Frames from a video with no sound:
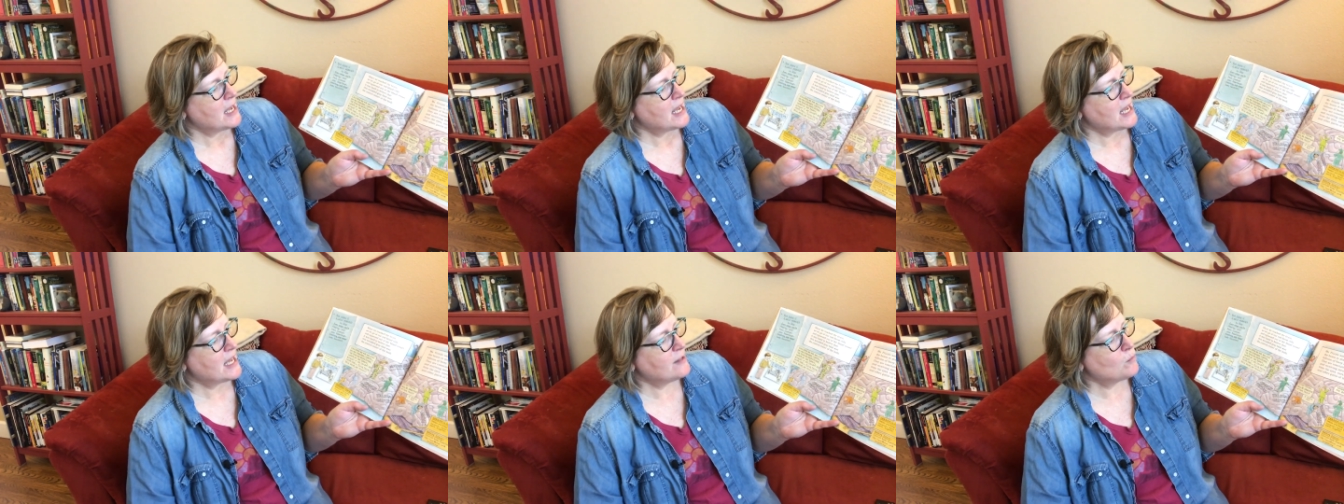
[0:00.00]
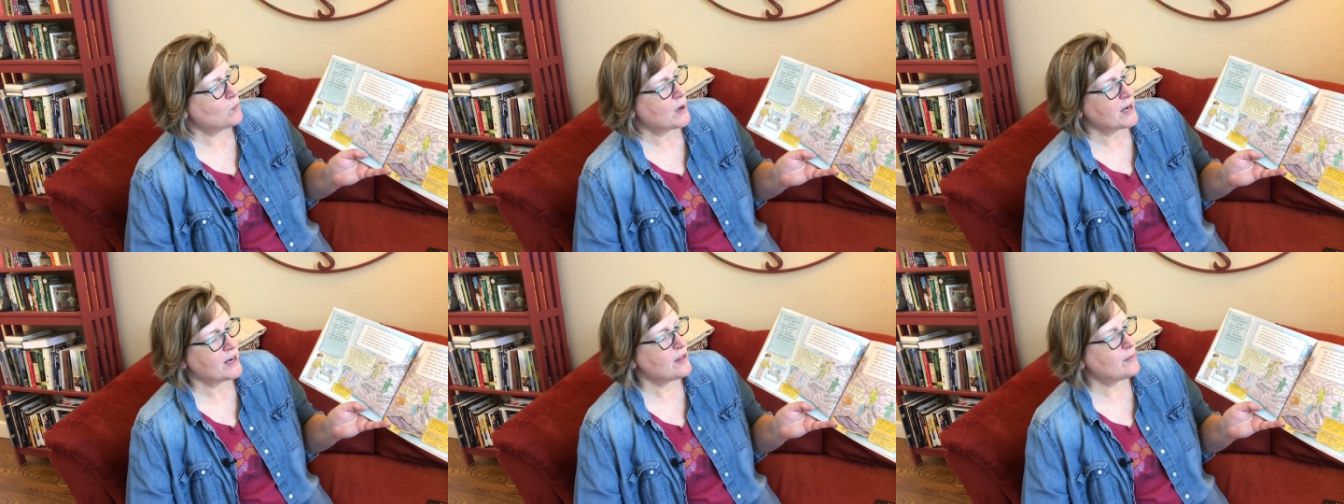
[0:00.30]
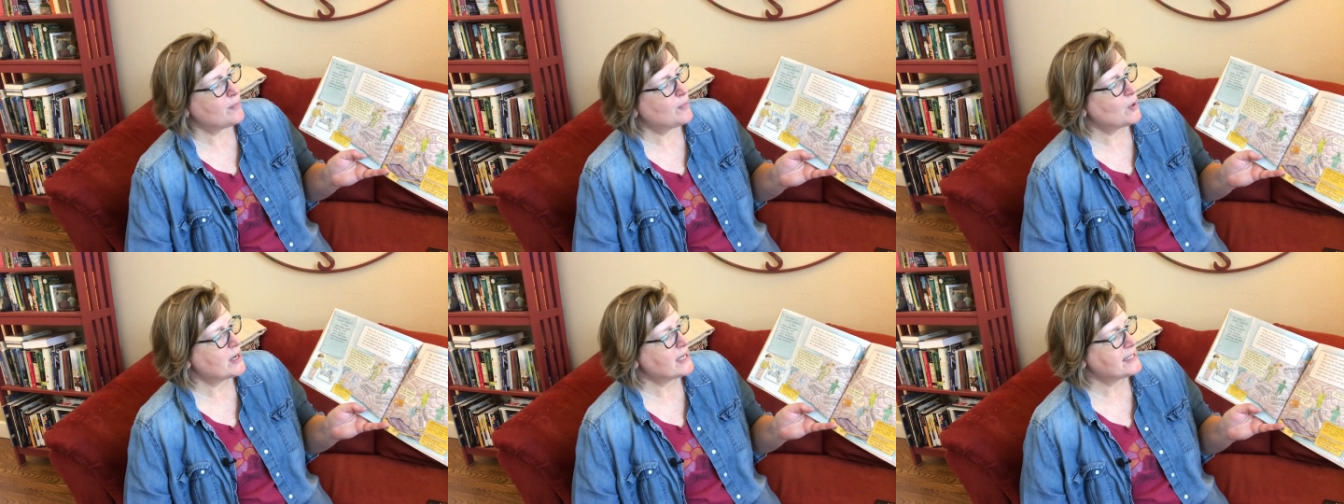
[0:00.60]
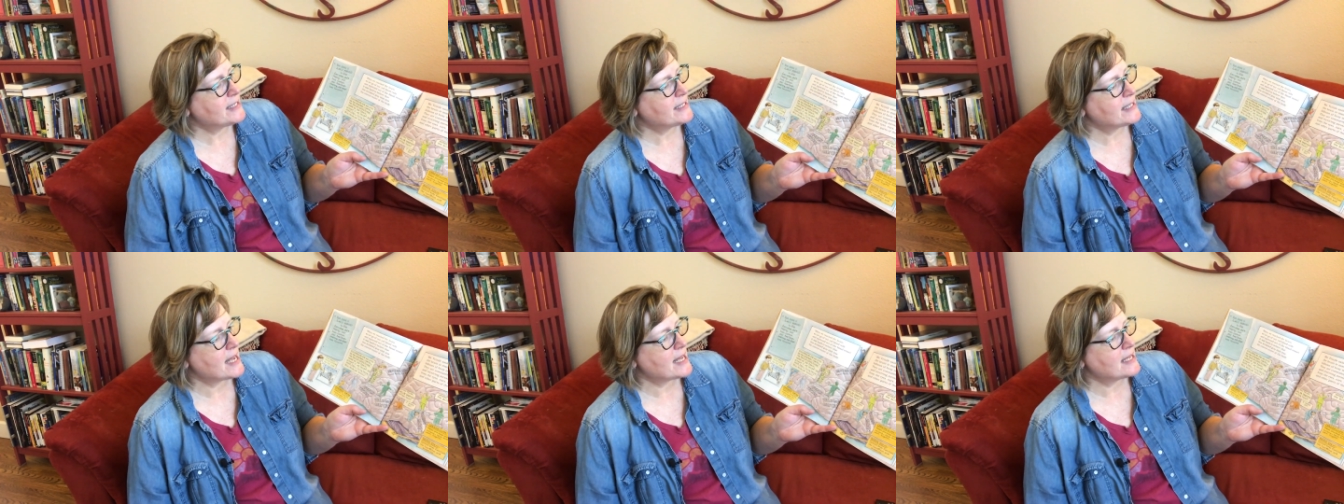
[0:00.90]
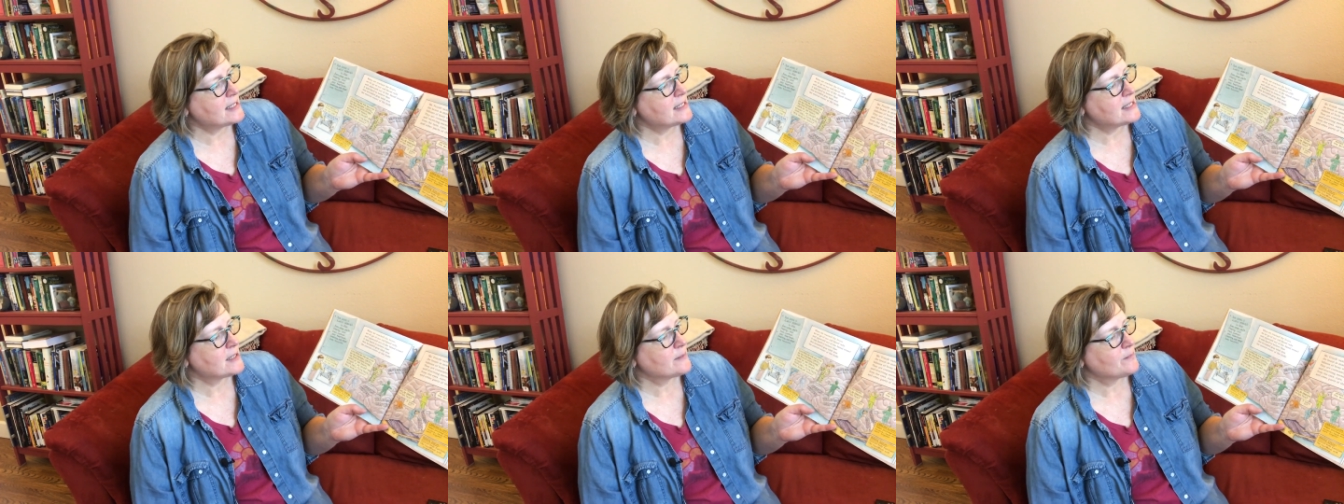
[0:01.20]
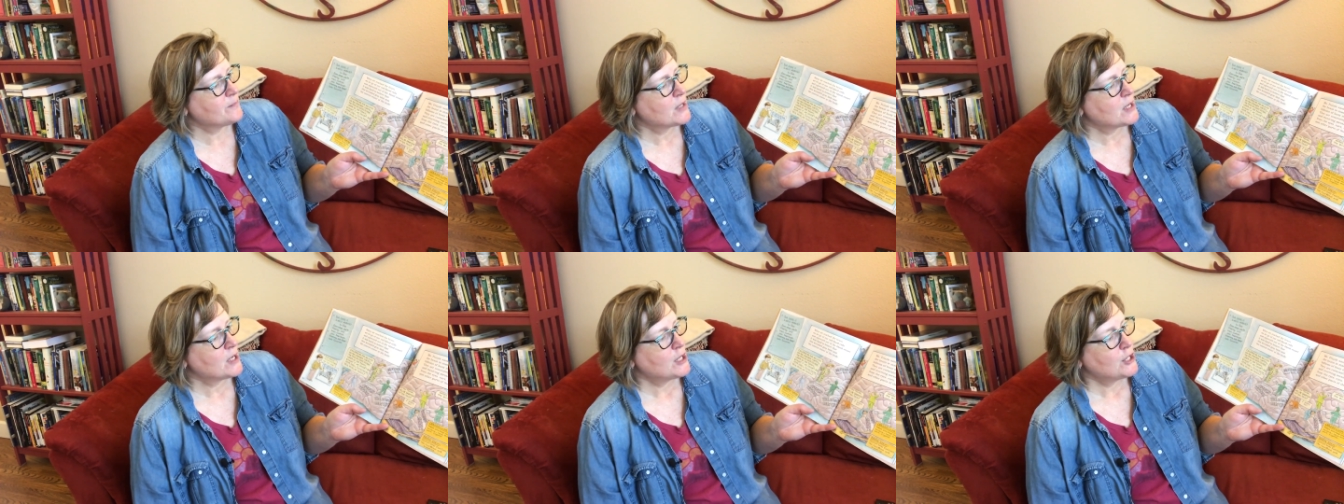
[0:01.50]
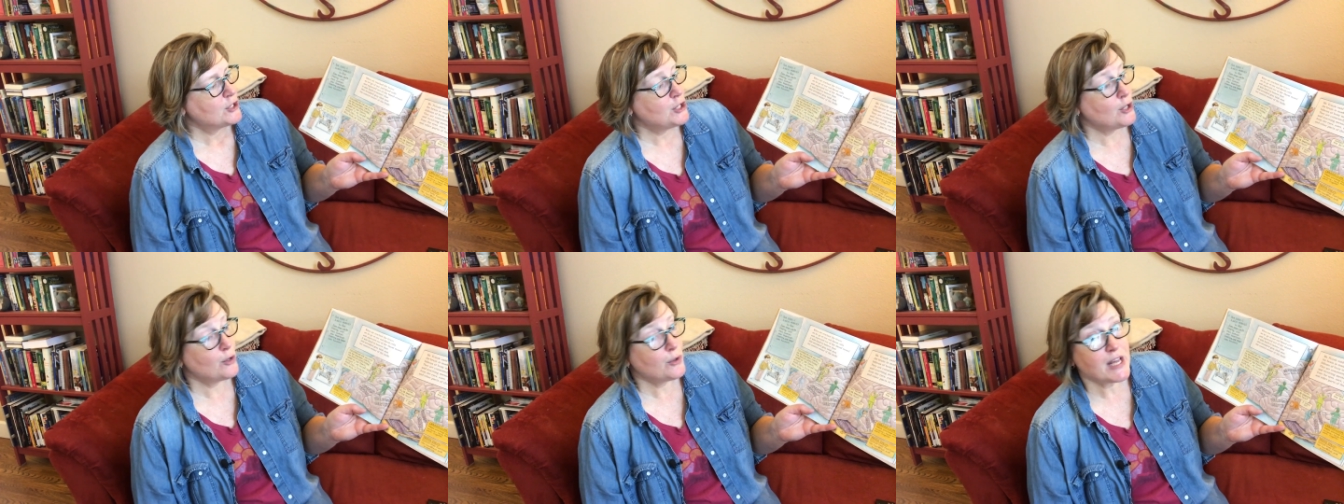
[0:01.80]
And one of the boys says,
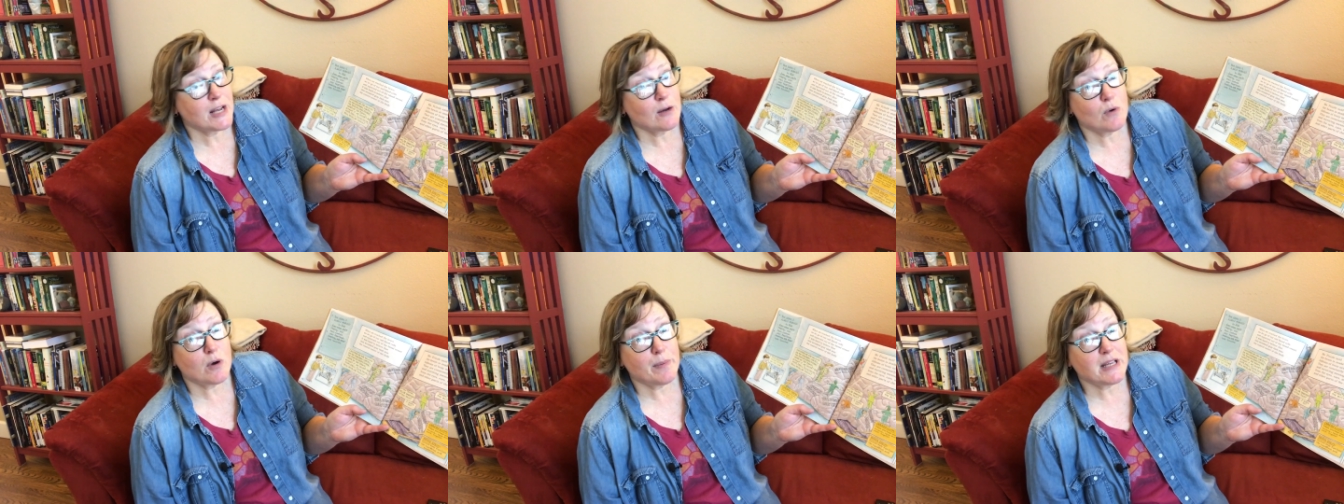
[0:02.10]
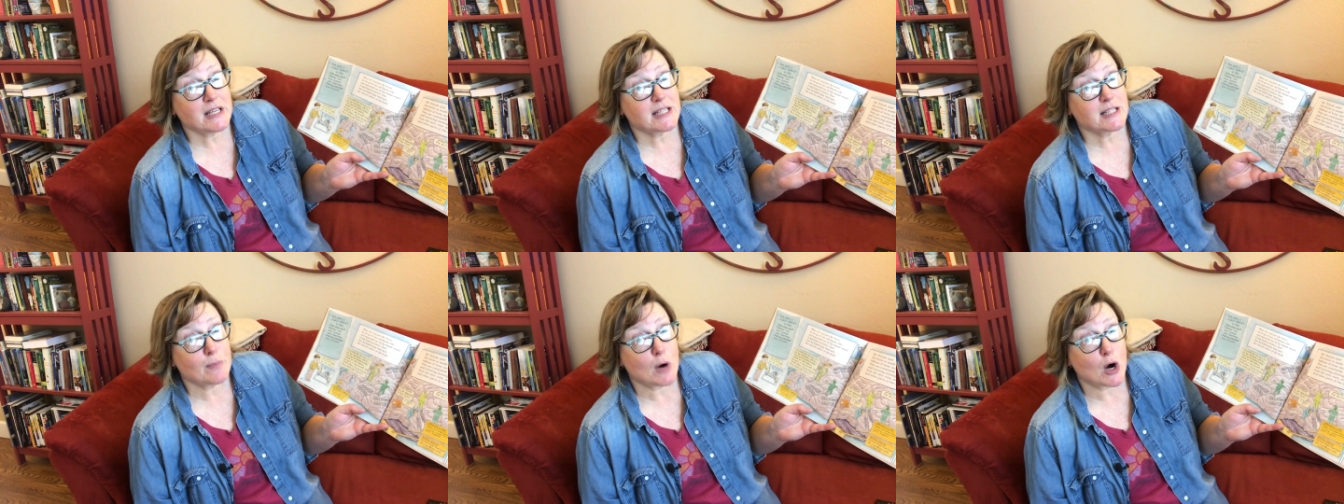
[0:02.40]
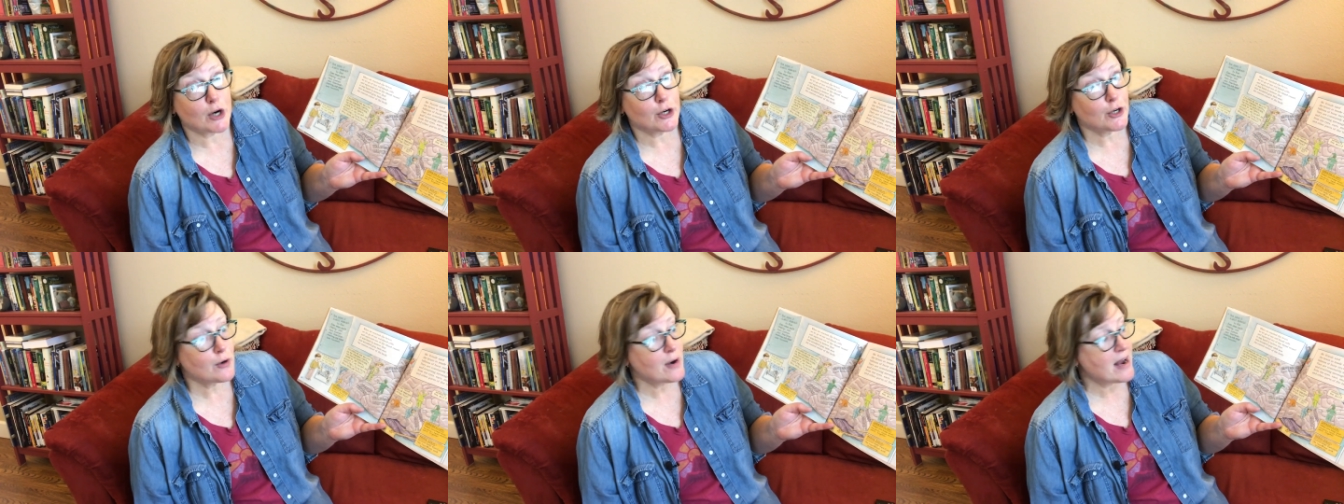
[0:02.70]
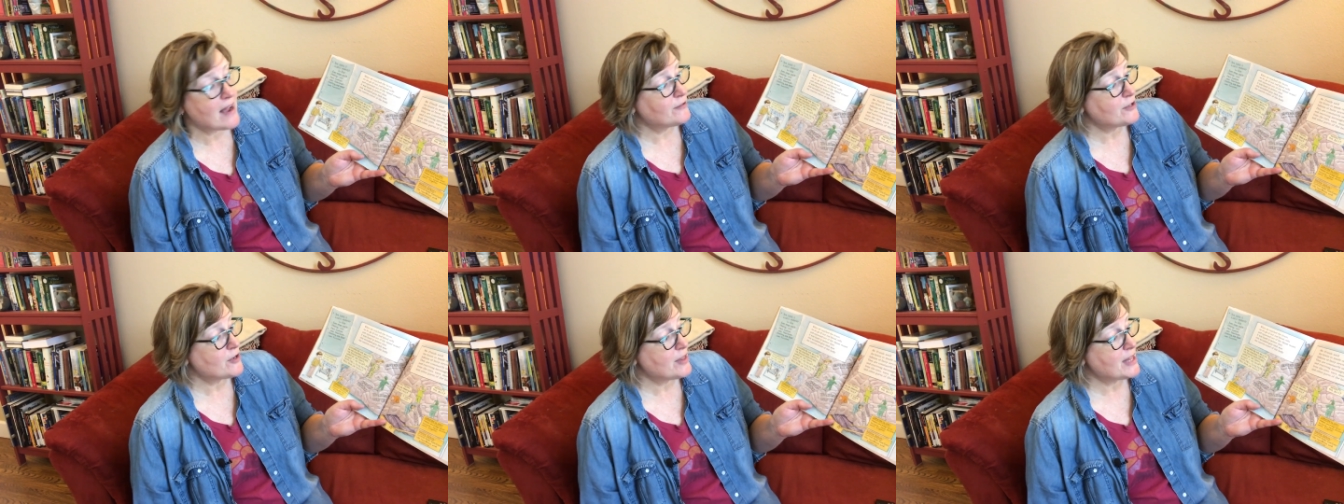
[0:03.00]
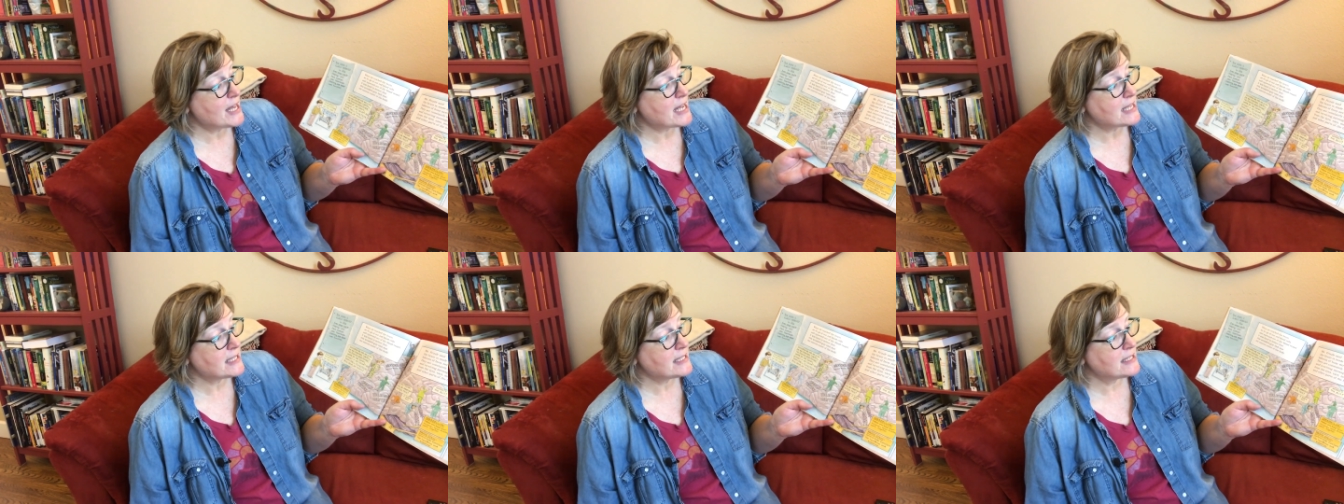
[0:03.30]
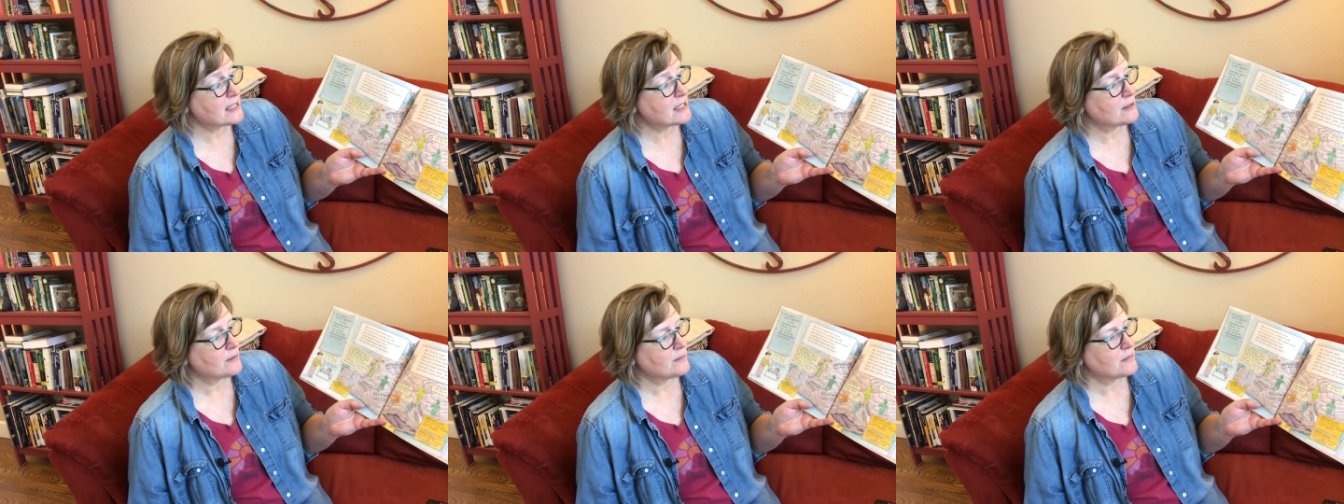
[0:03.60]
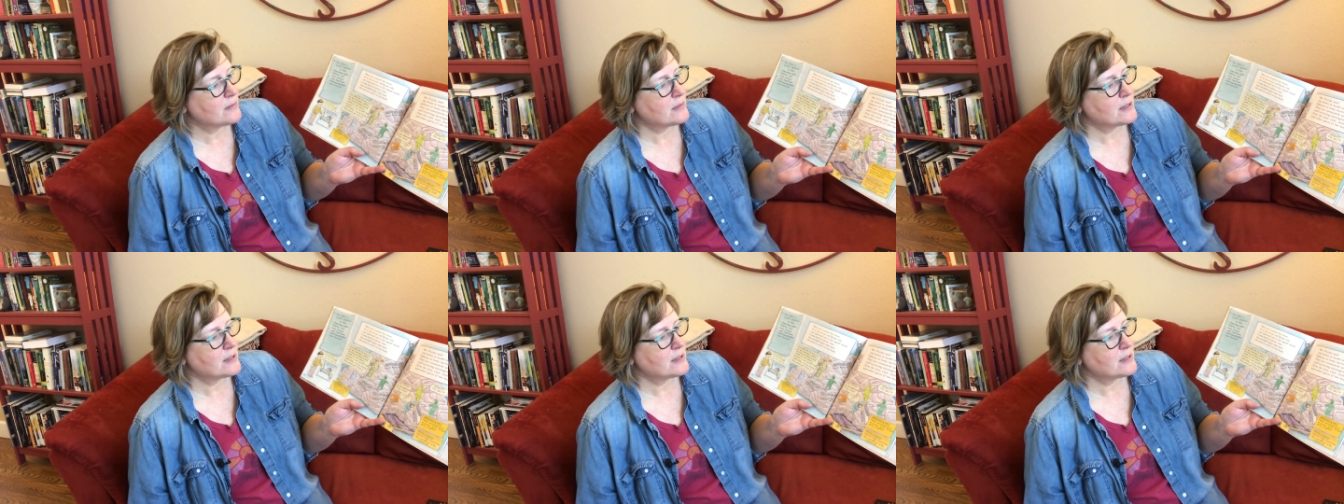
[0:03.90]
"Do you think we'll be smarter after this?"